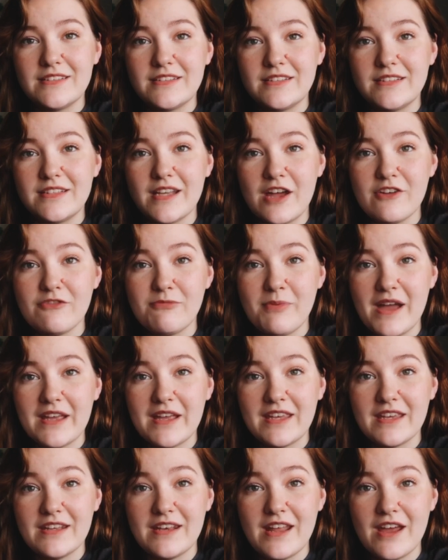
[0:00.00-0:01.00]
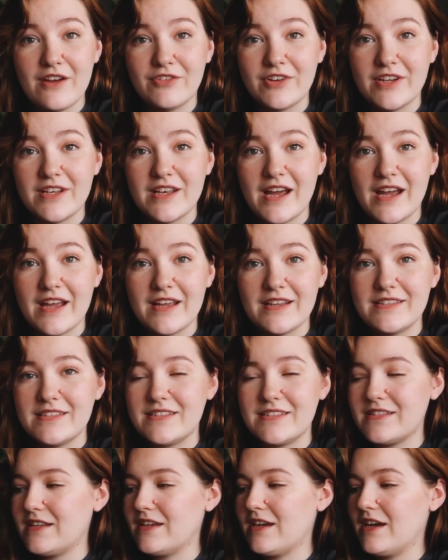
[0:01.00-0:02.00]
dive back in every
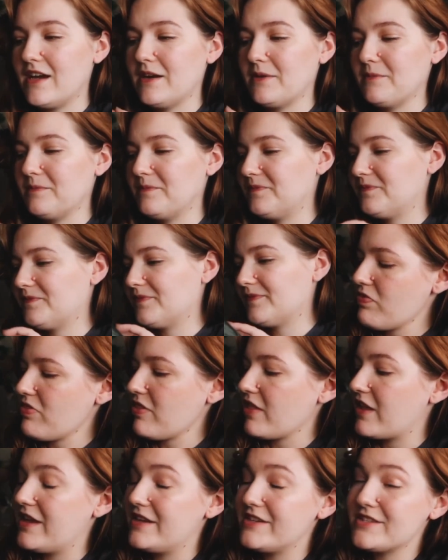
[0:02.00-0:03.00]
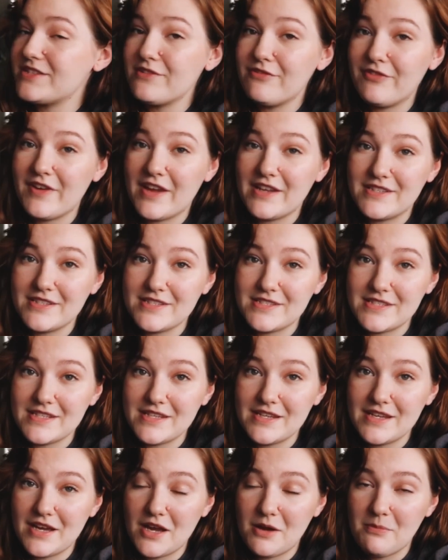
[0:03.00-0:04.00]
night. It is a
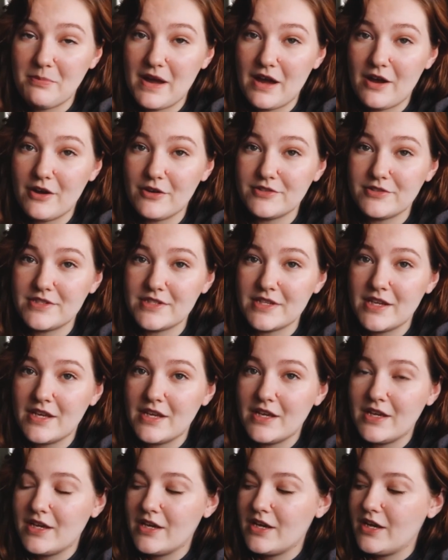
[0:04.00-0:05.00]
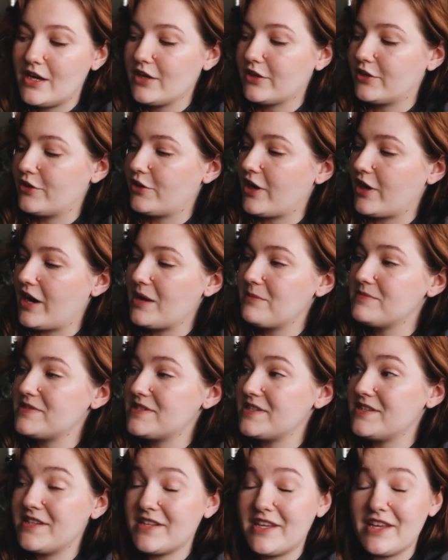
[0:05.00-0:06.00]
fantasy about a crime
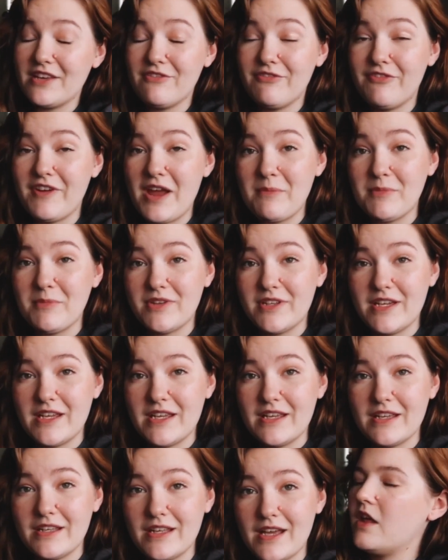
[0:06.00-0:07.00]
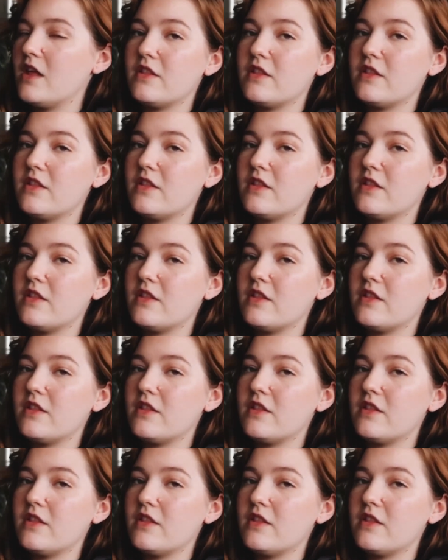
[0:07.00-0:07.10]
syndicate family.